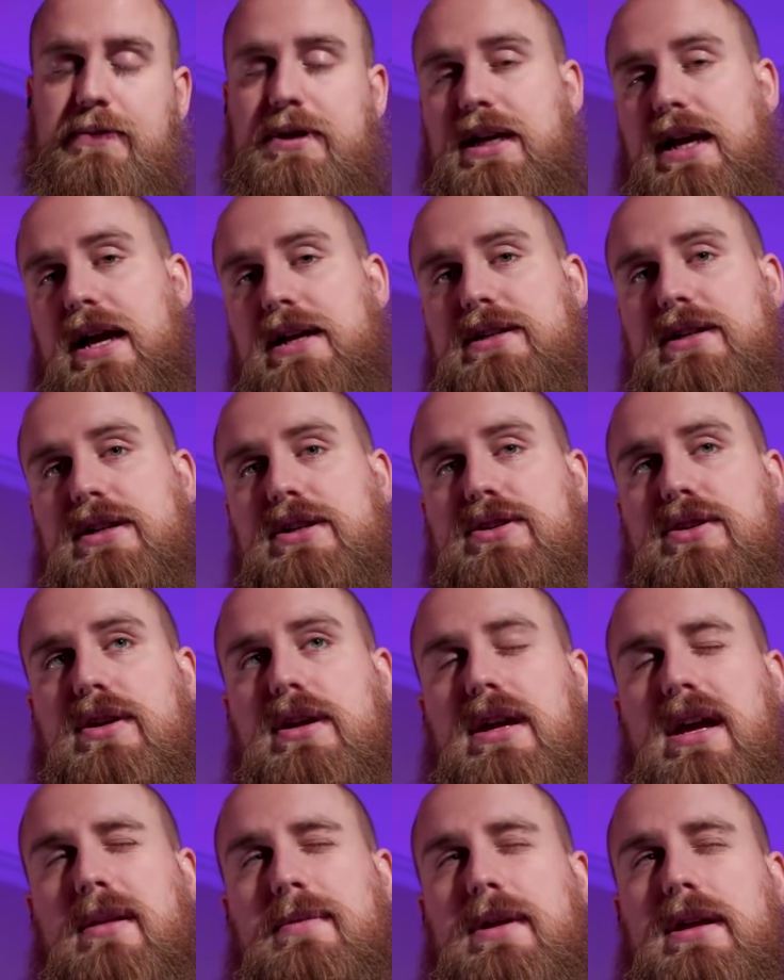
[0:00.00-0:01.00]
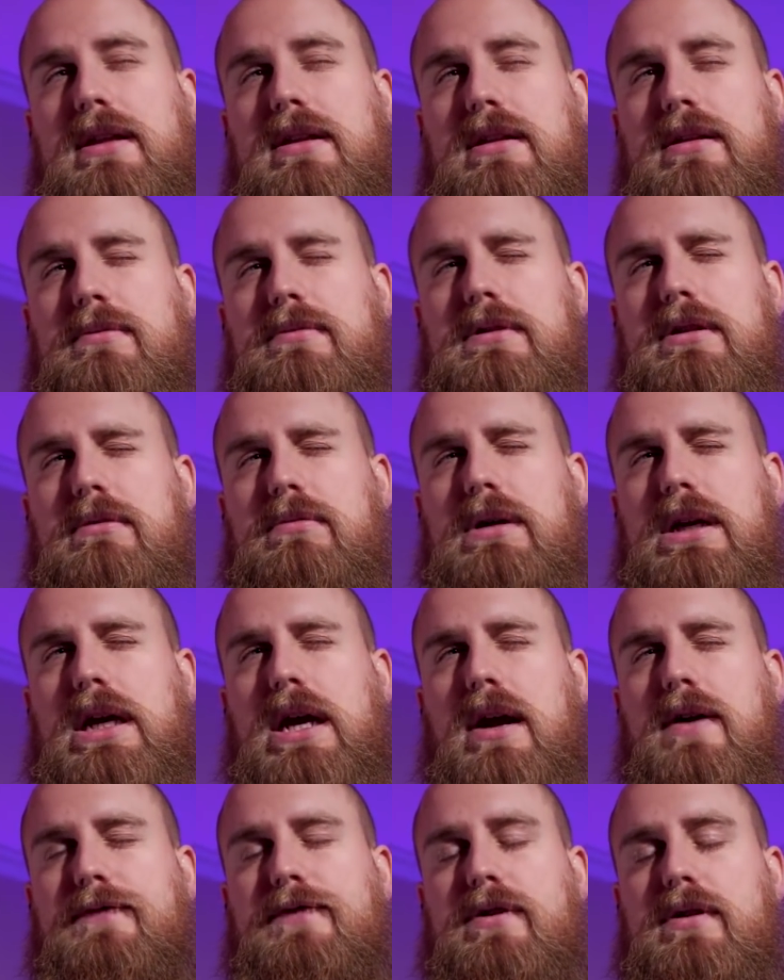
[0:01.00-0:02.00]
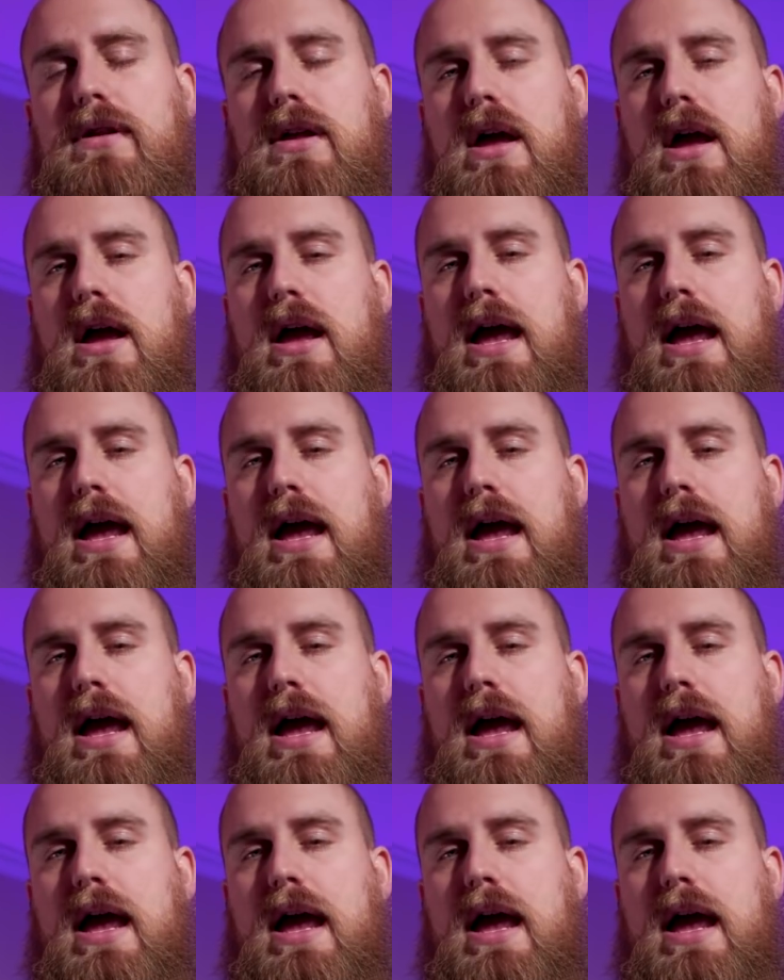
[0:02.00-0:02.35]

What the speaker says: of the edges, so you got to be a little bit careful,